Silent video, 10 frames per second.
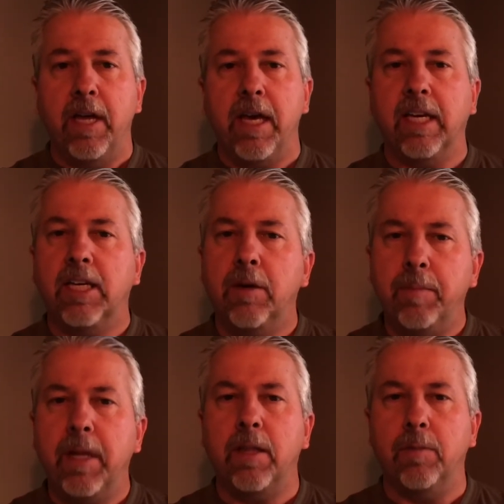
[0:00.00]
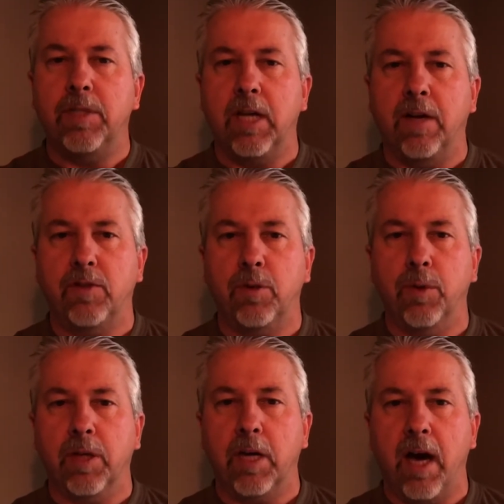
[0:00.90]
and committed themselves to
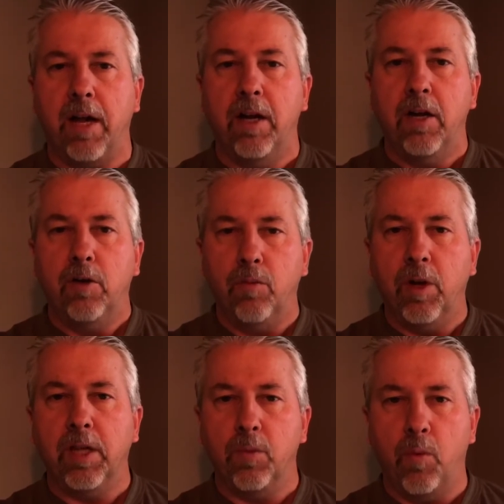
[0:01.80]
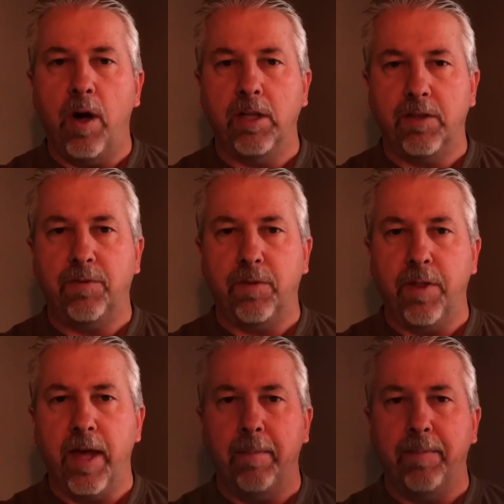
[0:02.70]
what God really wants for
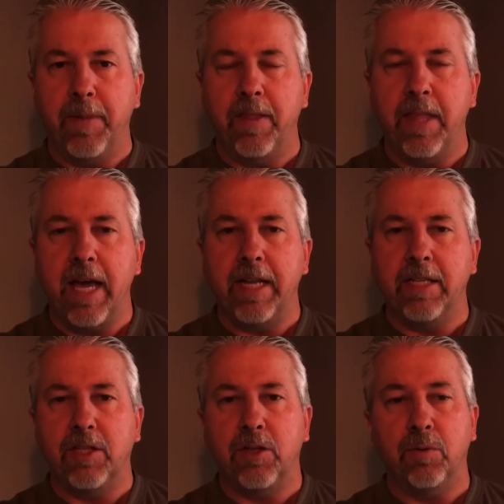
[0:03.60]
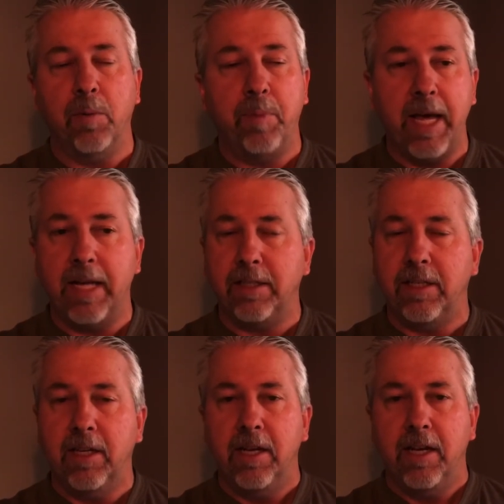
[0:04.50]
them, and that is to repent
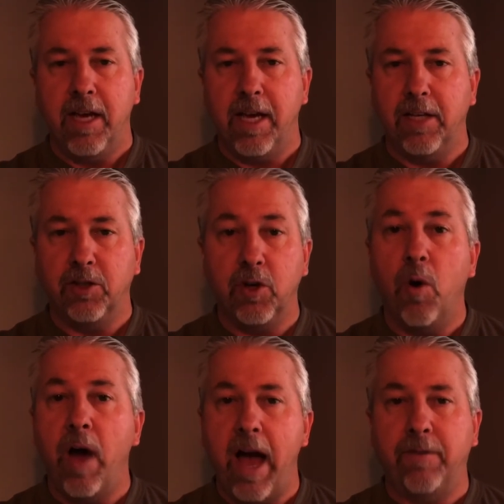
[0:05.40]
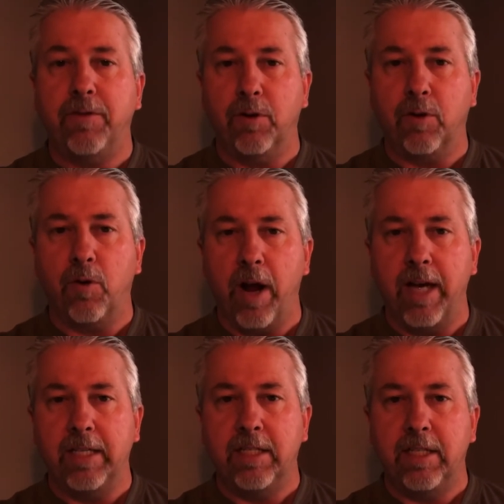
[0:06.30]
and go after
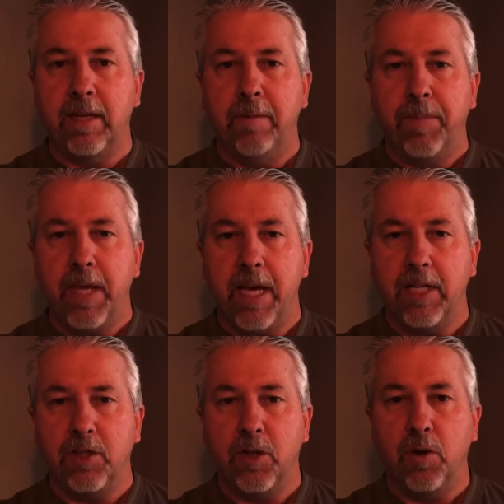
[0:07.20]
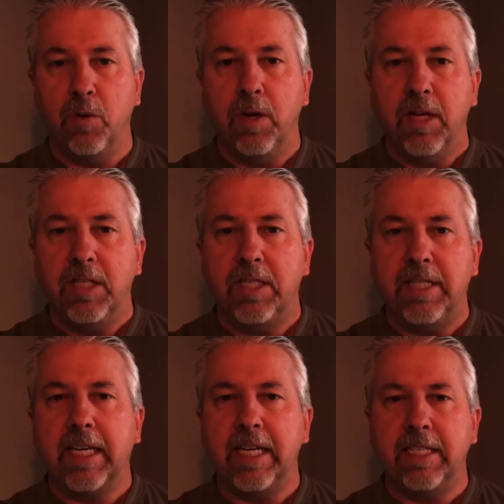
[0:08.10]
Christ. And so
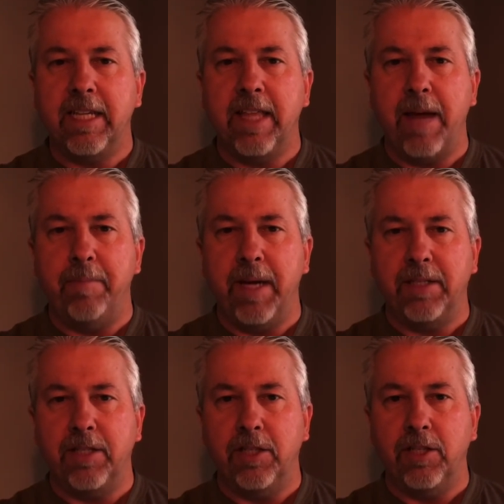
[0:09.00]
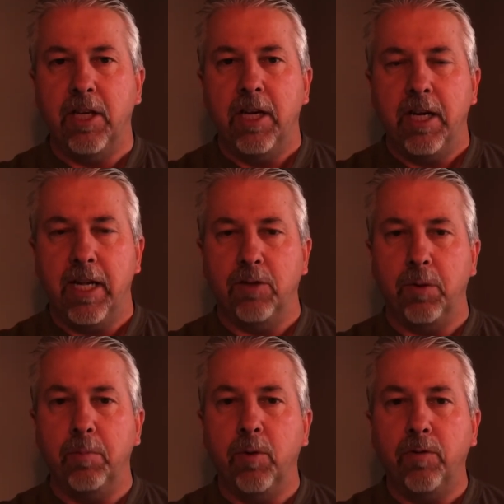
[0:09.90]
sticking to that message, and as we
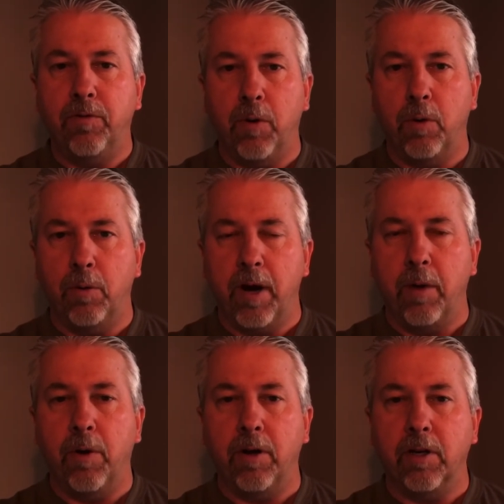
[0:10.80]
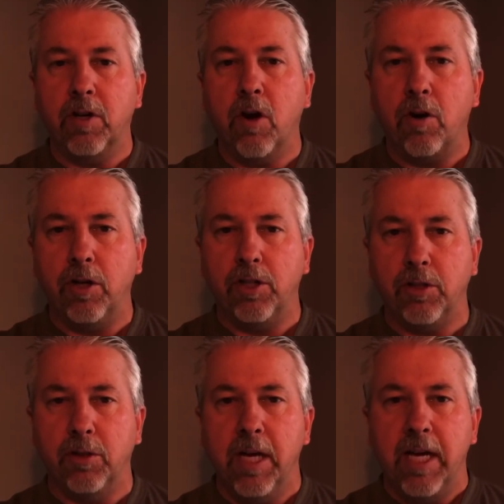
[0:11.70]
move forward, I want to encourage
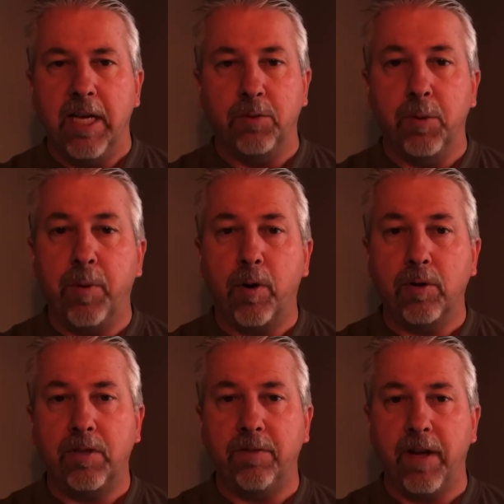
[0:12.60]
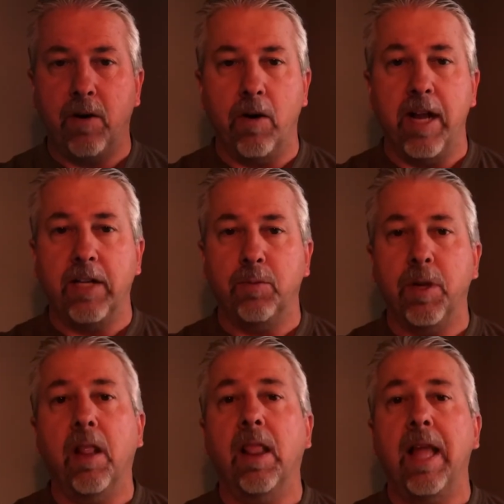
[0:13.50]
you, as we persevere and as we
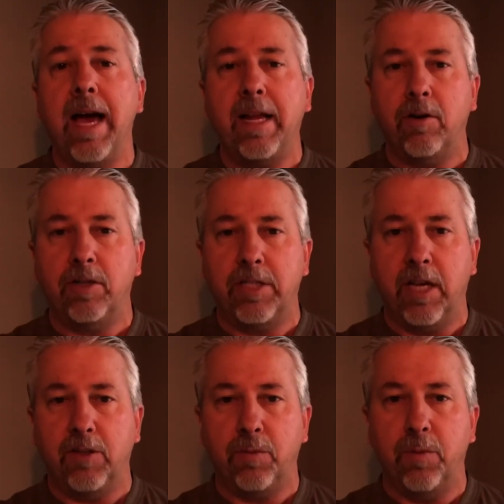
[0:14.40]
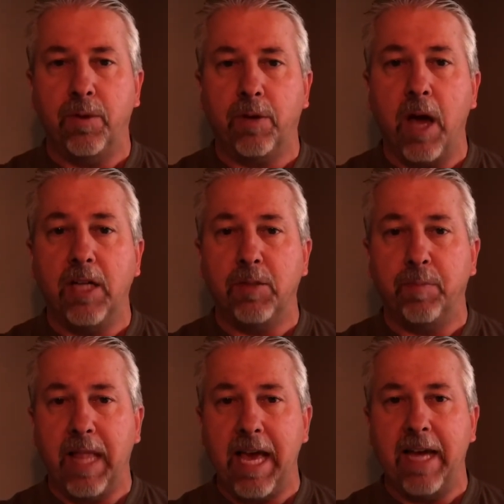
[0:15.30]
align ourselves with God's
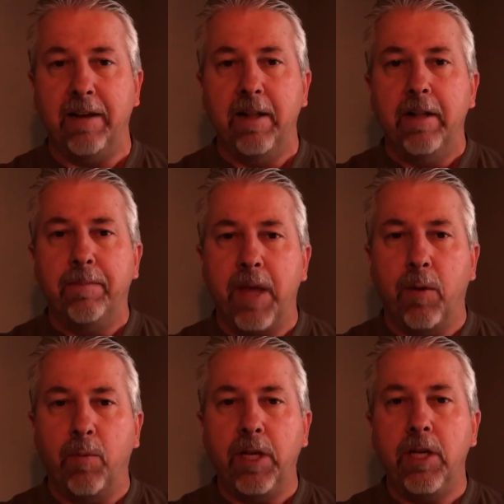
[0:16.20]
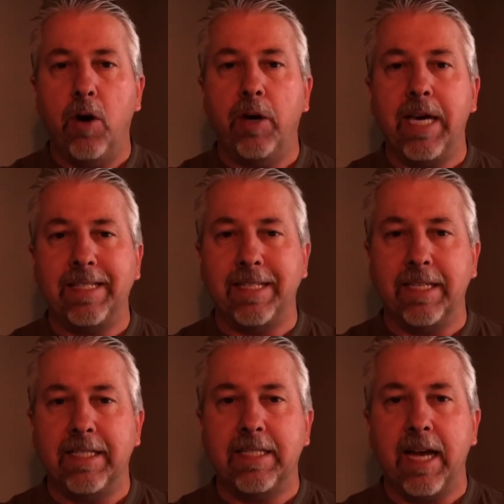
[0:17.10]
plan, that we know he has an
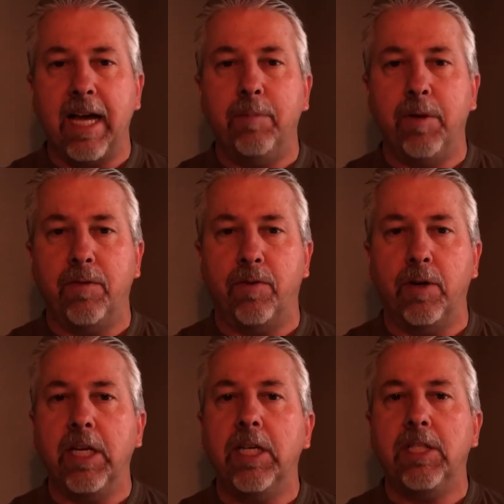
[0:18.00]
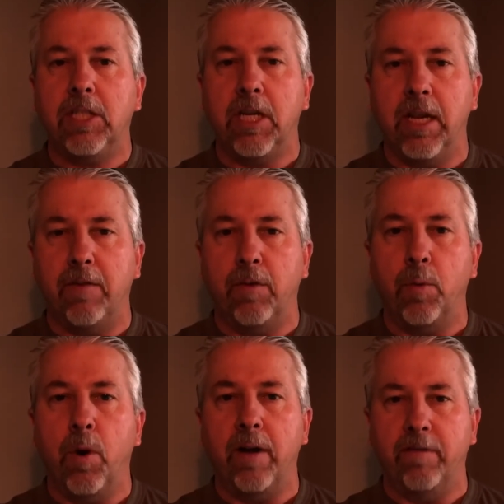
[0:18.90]
assignment for each and every
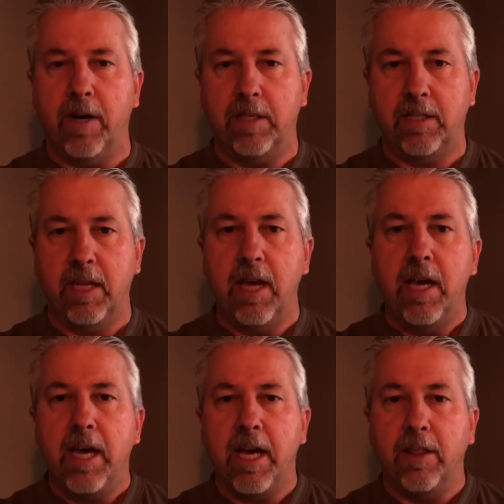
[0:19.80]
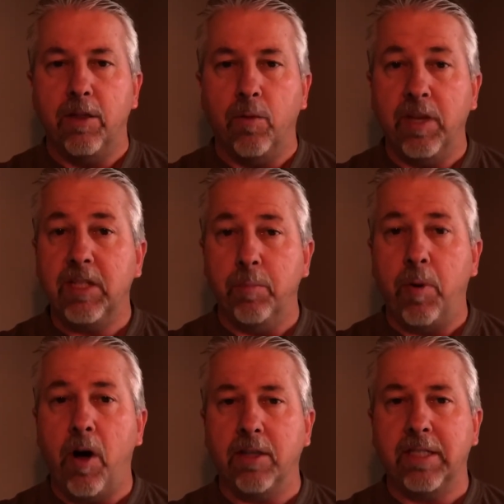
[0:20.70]
one of us. And the reason
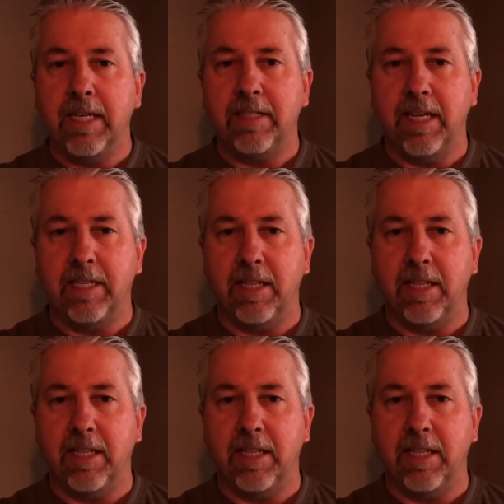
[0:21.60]
Paul says that